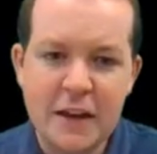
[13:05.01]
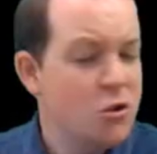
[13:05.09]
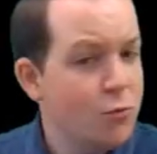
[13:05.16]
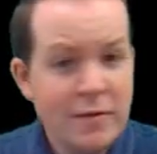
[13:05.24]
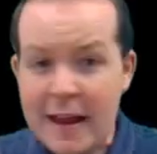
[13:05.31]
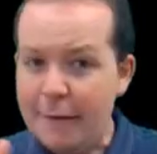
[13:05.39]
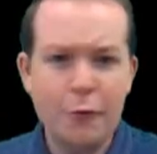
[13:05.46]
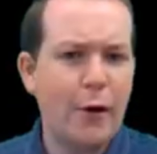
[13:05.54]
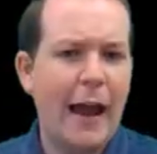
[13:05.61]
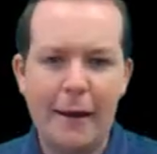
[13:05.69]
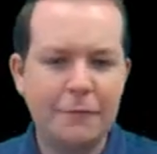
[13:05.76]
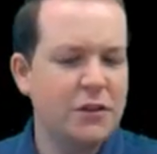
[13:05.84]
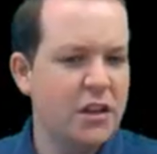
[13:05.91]
You never
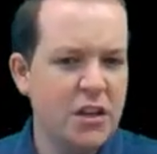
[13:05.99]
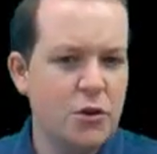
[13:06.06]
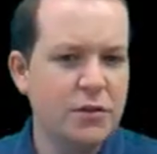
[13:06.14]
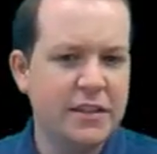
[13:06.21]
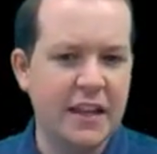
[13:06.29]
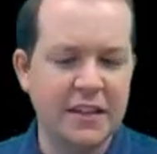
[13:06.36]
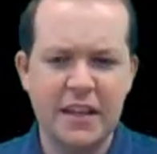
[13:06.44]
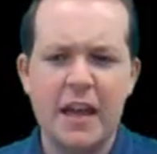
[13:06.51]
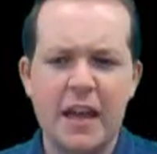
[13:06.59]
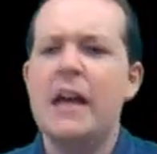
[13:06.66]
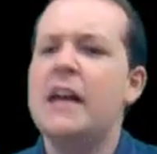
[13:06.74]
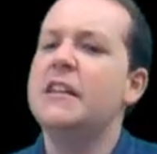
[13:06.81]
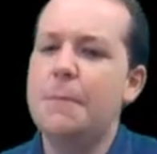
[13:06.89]
have to use this.
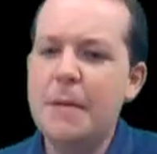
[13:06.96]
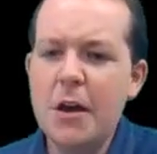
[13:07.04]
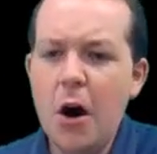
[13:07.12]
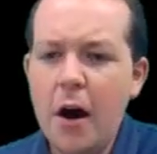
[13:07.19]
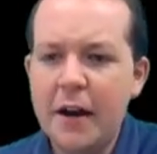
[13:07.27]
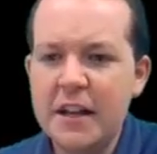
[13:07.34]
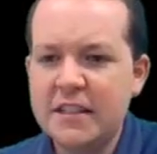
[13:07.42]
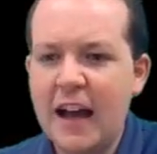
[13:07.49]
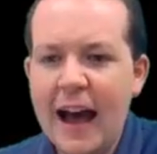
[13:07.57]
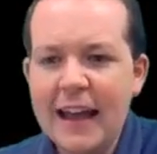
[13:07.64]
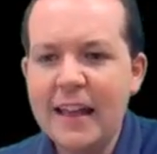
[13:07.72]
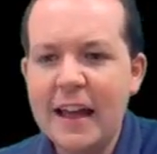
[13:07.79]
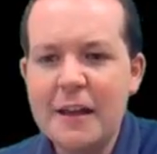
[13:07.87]
To be honest,
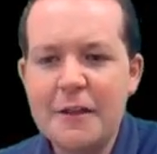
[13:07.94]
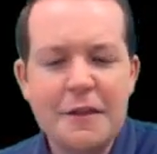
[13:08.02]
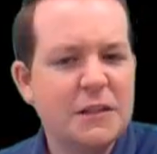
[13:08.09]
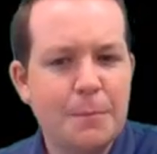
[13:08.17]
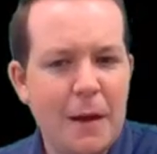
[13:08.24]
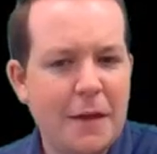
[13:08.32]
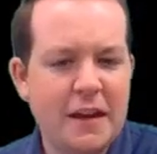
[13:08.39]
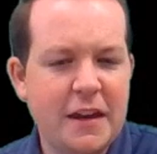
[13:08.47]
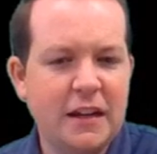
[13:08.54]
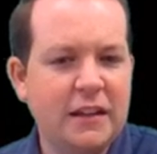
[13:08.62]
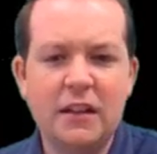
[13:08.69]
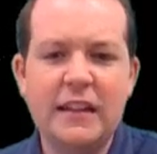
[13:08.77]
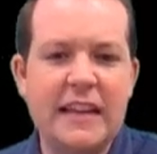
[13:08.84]
I like this method a
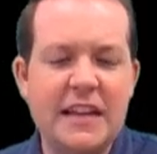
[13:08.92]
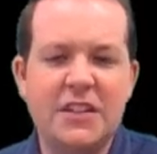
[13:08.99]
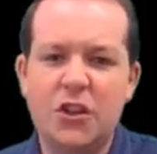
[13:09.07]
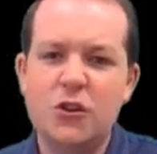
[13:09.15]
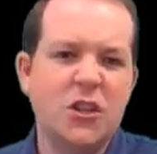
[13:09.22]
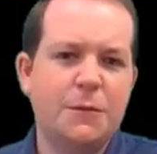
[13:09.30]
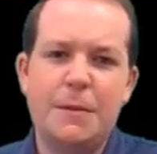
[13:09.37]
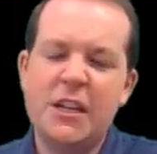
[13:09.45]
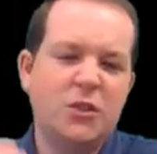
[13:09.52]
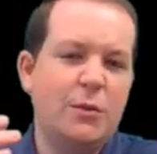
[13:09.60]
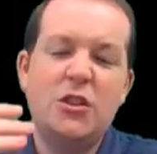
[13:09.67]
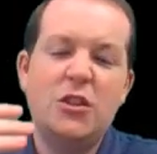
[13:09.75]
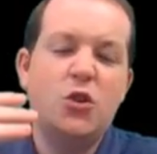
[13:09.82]
little easier just
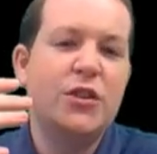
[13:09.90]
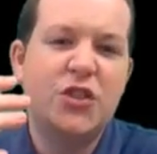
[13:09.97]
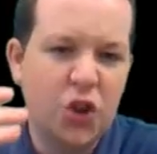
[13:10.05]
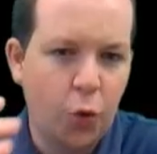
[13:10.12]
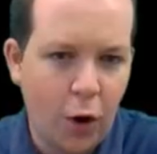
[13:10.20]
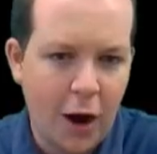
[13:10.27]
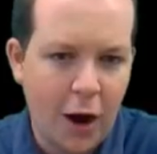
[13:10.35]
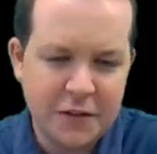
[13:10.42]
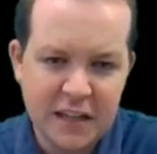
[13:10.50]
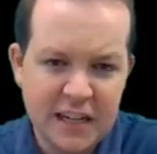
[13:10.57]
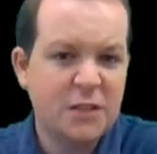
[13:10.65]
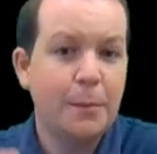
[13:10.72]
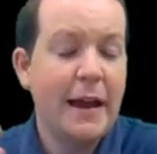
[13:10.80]
because we do it so
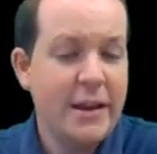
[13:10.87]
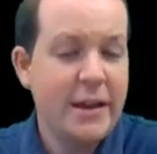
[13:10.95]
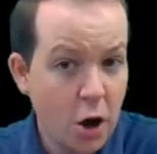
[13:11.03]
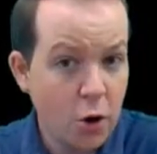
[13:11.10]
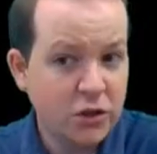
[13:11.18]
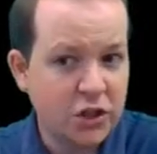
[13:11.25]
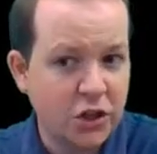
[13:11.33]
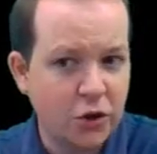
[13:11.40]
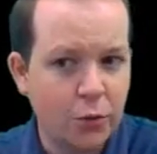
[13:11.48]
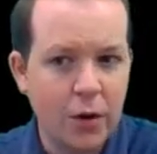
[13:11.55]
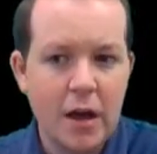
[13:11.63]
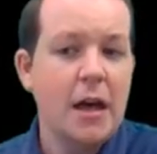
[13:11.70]
often. It's my go-to.